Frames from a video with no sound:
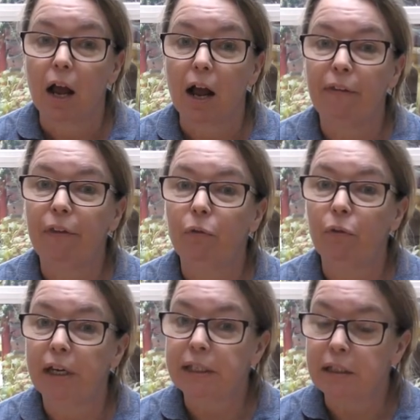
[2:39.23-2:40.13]
And the
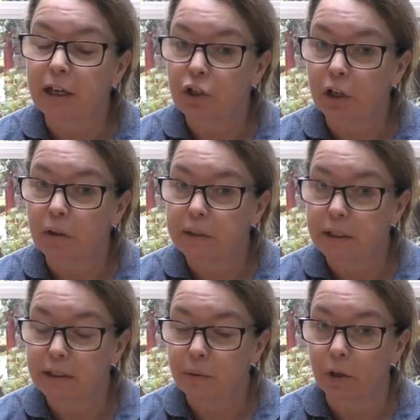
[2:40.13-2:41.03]
reason I chose
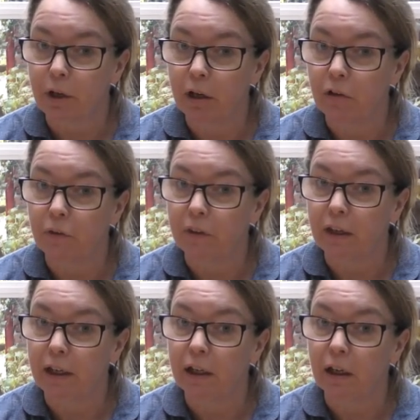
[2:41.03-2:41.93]
this one over
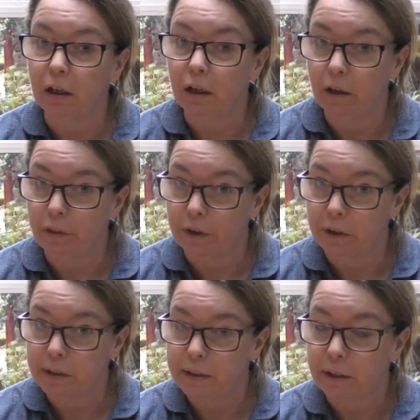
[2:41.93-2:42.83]
the
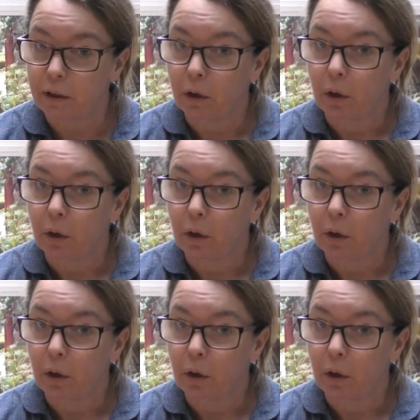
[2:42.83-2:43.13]
others